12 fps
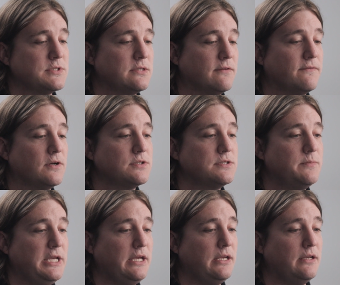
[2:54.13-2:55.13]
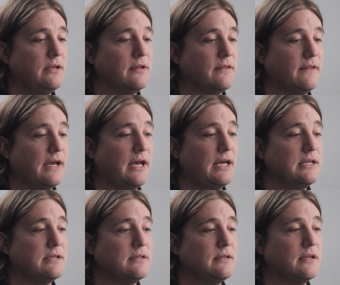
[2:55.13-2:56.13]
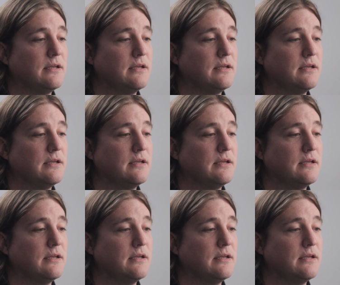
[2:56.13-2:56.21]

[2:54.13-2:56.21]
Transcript: The first being that